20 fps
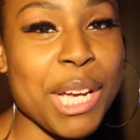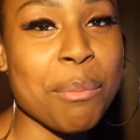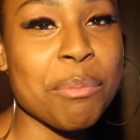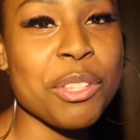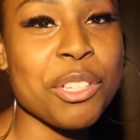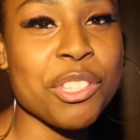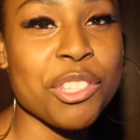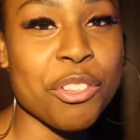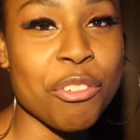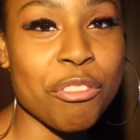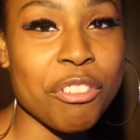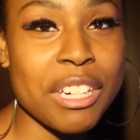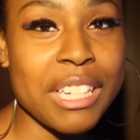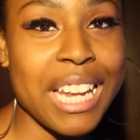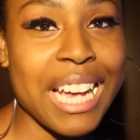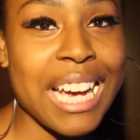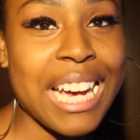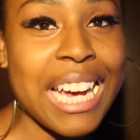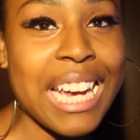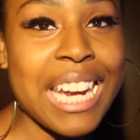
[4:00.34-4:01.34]
up the
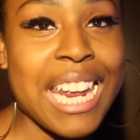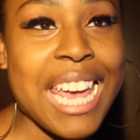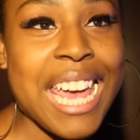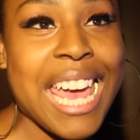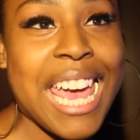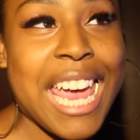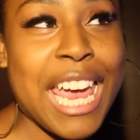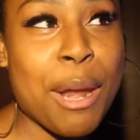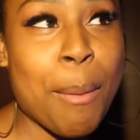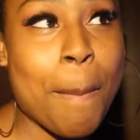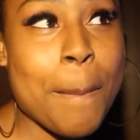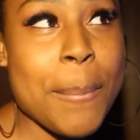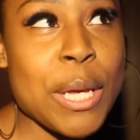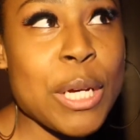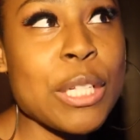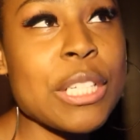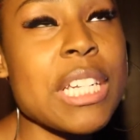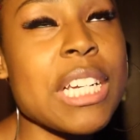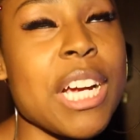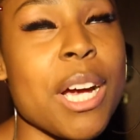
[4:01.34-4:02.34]
storyline and
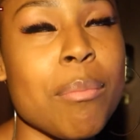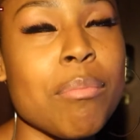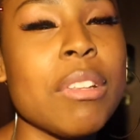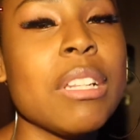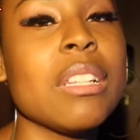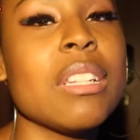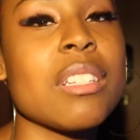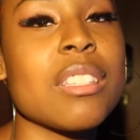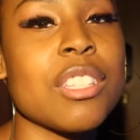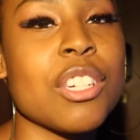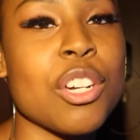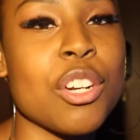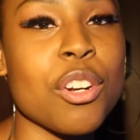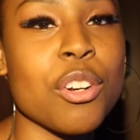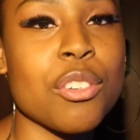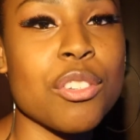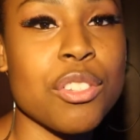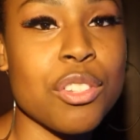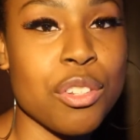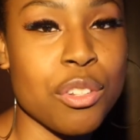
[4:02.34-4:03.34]
building up the
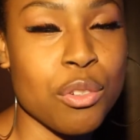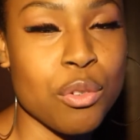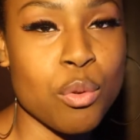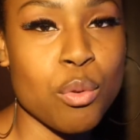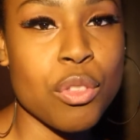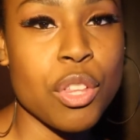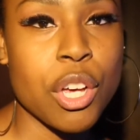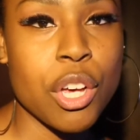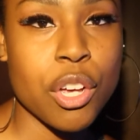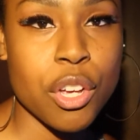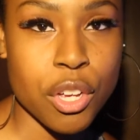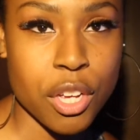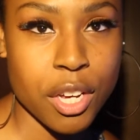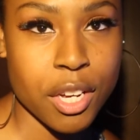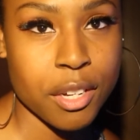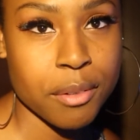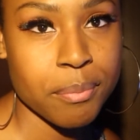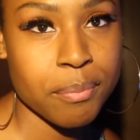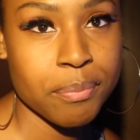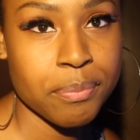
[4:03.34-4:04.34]
listener to the
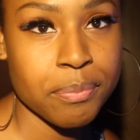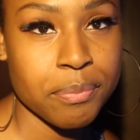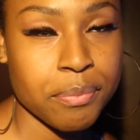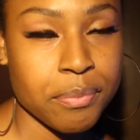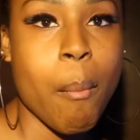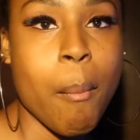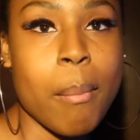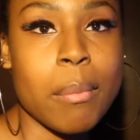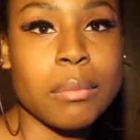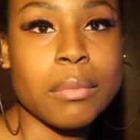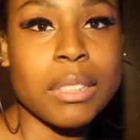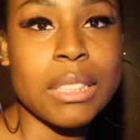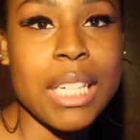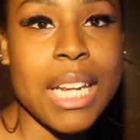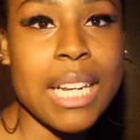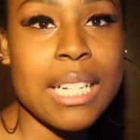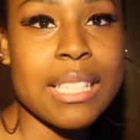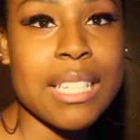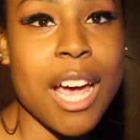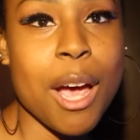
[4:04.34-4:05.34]
hook.
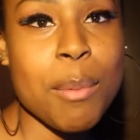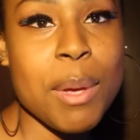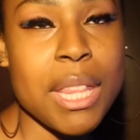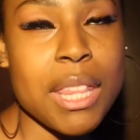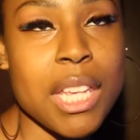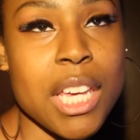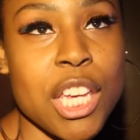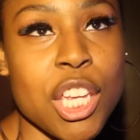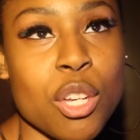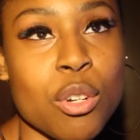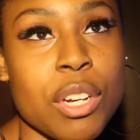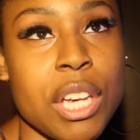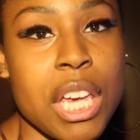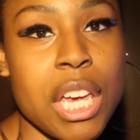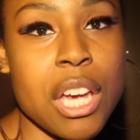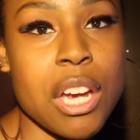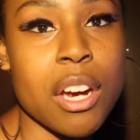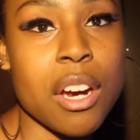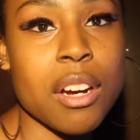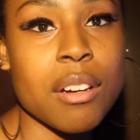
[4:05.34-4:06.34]
Next common thing you'll
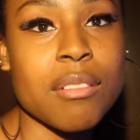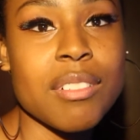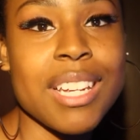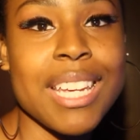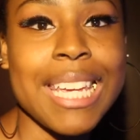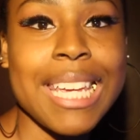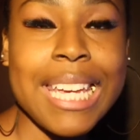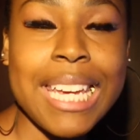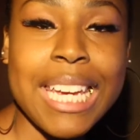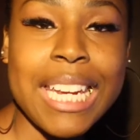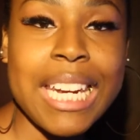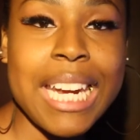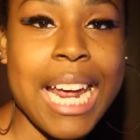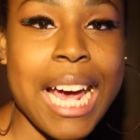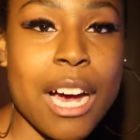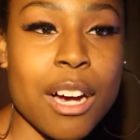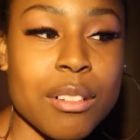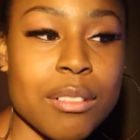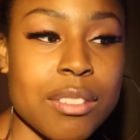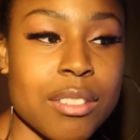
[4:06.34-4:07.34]
hear, in and
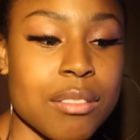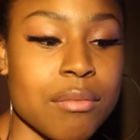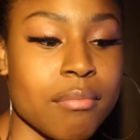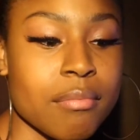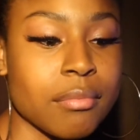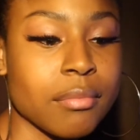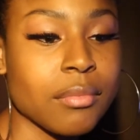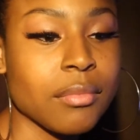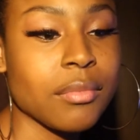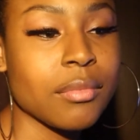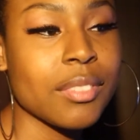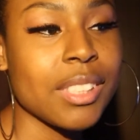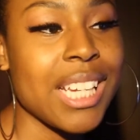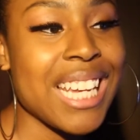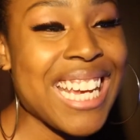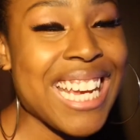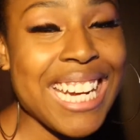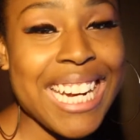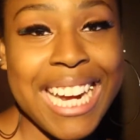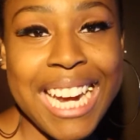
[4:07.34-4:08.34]
outs.
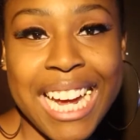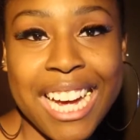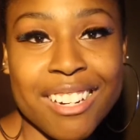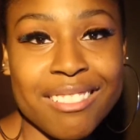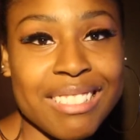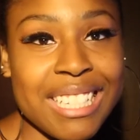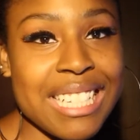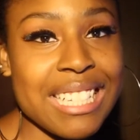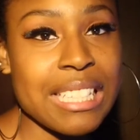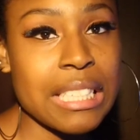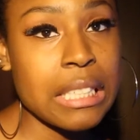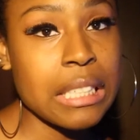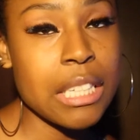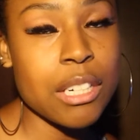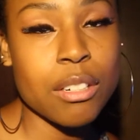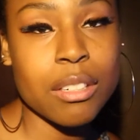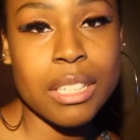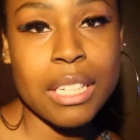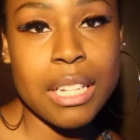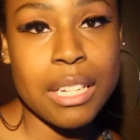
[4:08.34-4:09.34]
In and out is
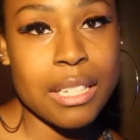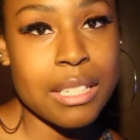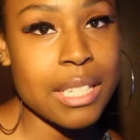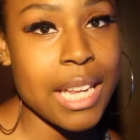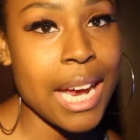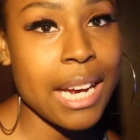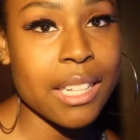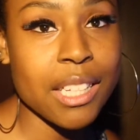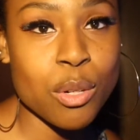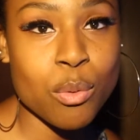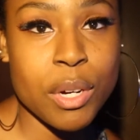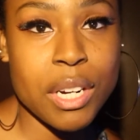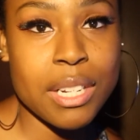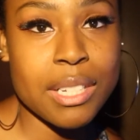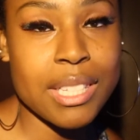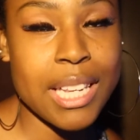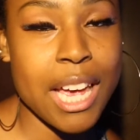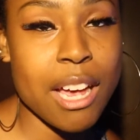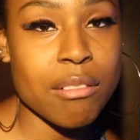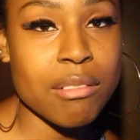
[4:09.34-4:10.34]
literally exactly what
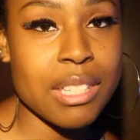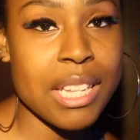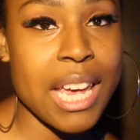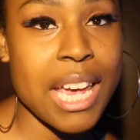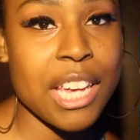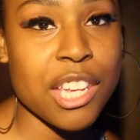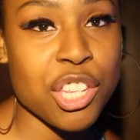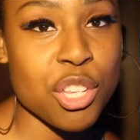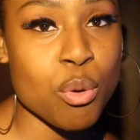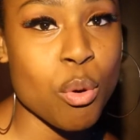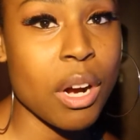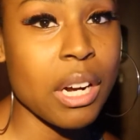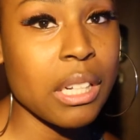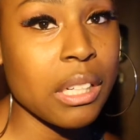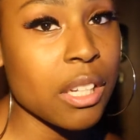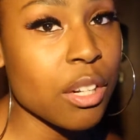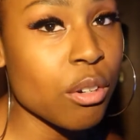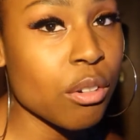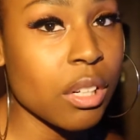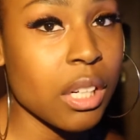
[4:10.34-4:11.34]
it sounds like. You are
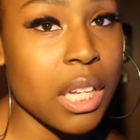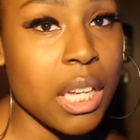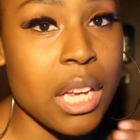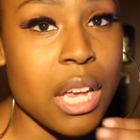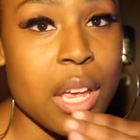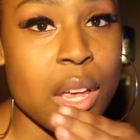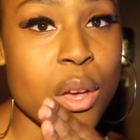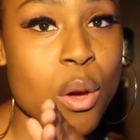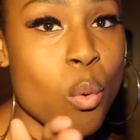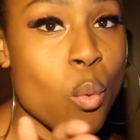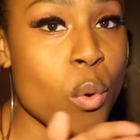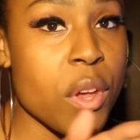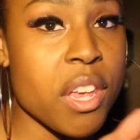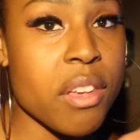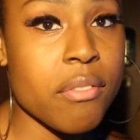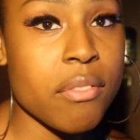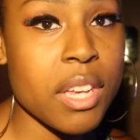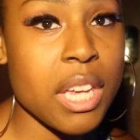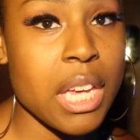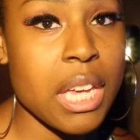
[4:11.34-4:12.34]
literally
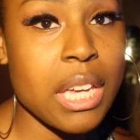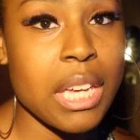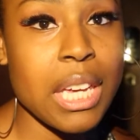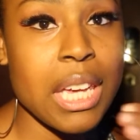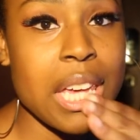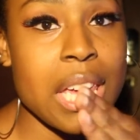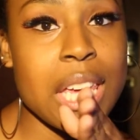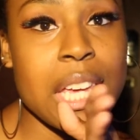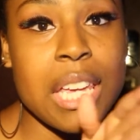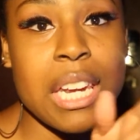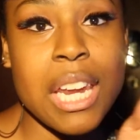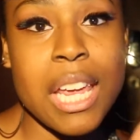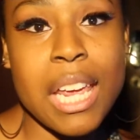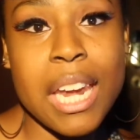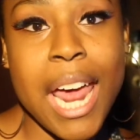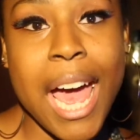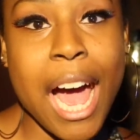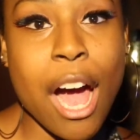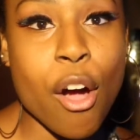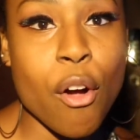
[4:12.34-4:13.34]
weaving in
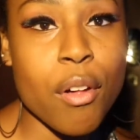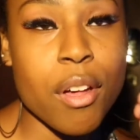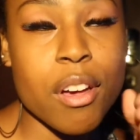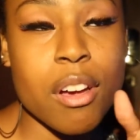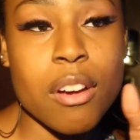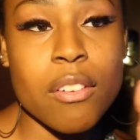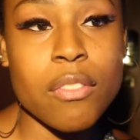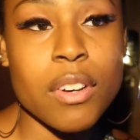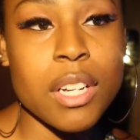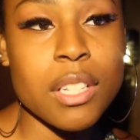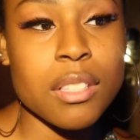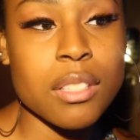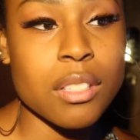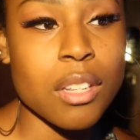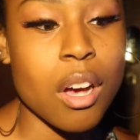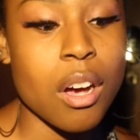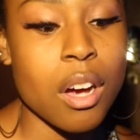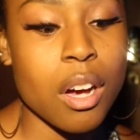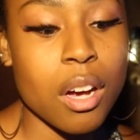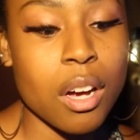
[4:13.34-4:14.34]
and out of a
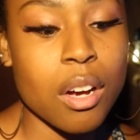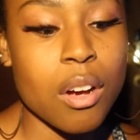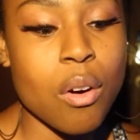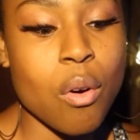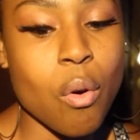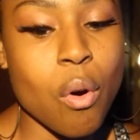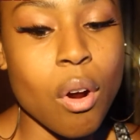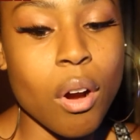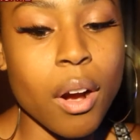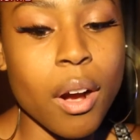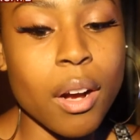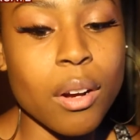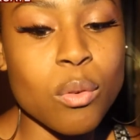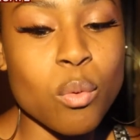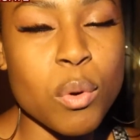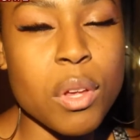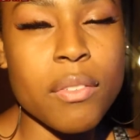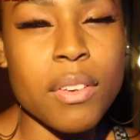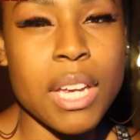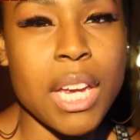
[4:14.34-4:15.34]
song, or
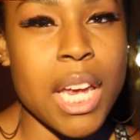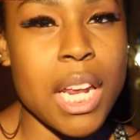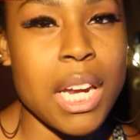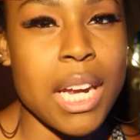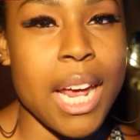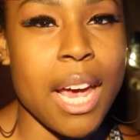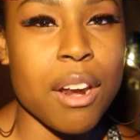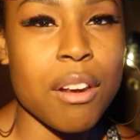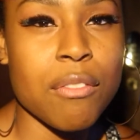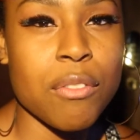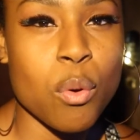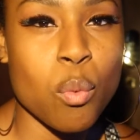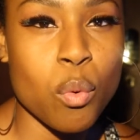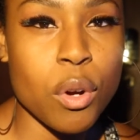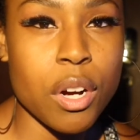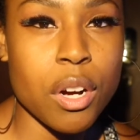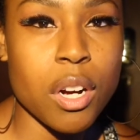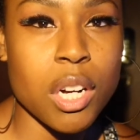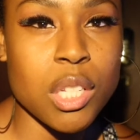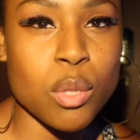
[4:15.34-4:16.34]
weaving in and out of the
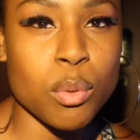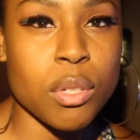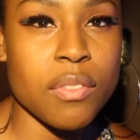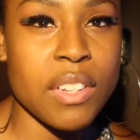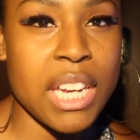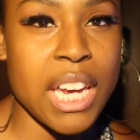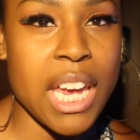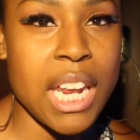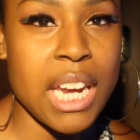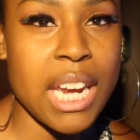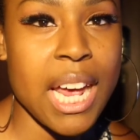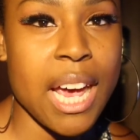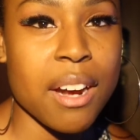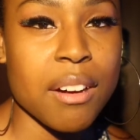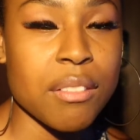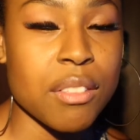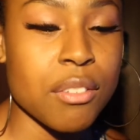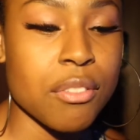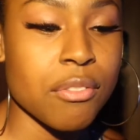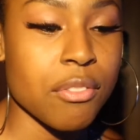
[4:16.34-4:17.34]
words, weaving in and
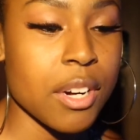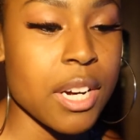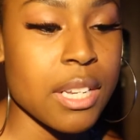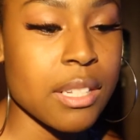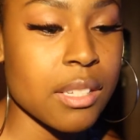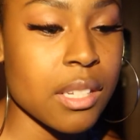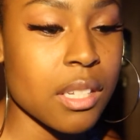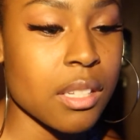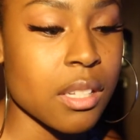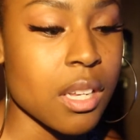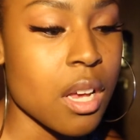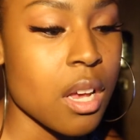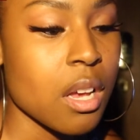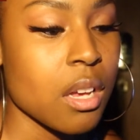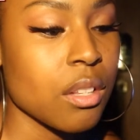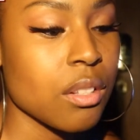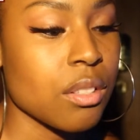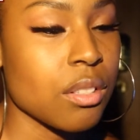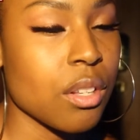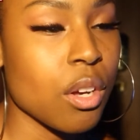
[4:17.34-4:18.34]
out of the phrases.
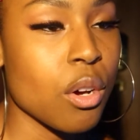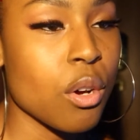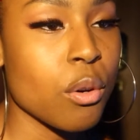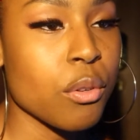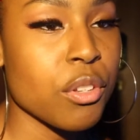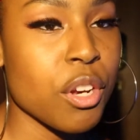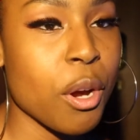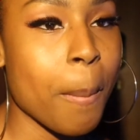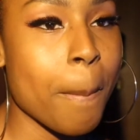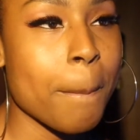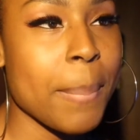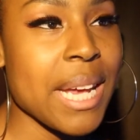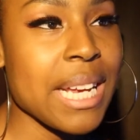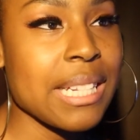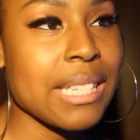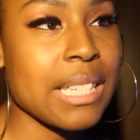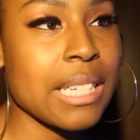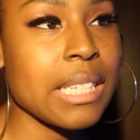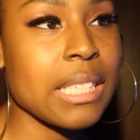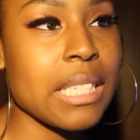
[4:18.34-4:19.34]
So you're
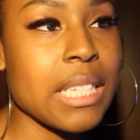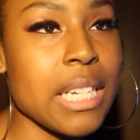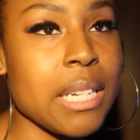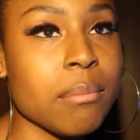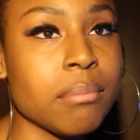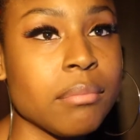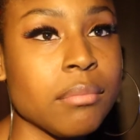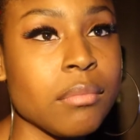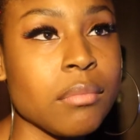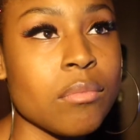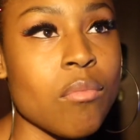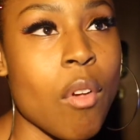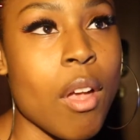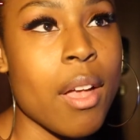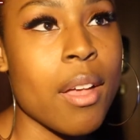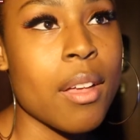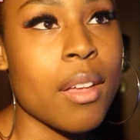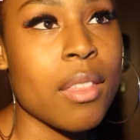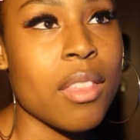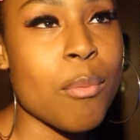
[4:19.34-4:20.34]
basically,
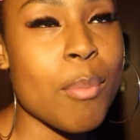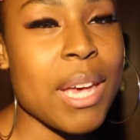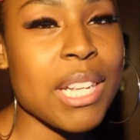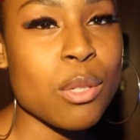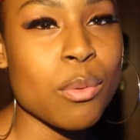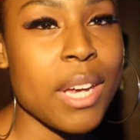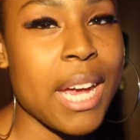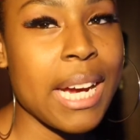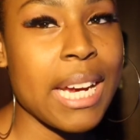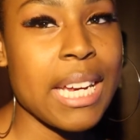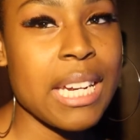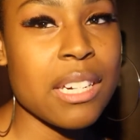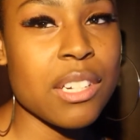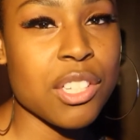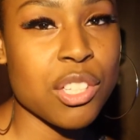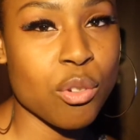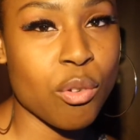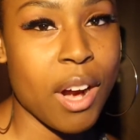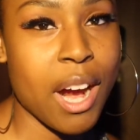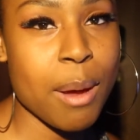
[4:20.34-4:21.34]
the best way I can
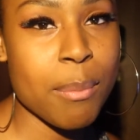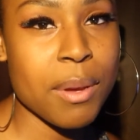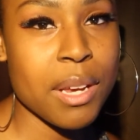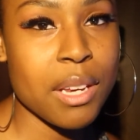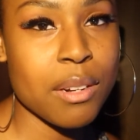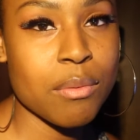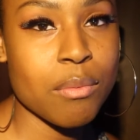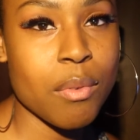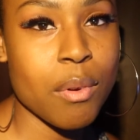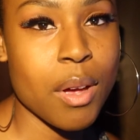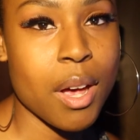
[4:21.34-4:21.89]
describe it